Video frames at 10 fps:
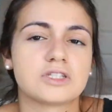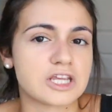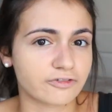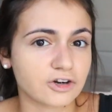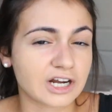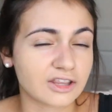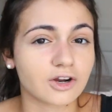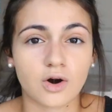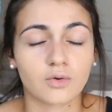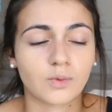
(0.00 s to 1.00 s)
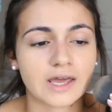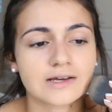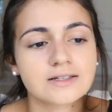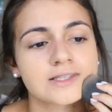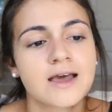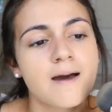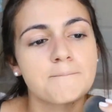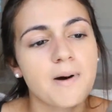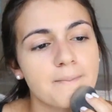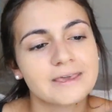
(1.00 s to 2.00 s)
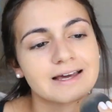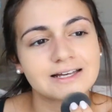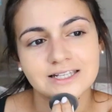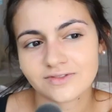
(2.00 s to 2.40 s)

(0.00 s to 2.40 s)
different in their own ways, but because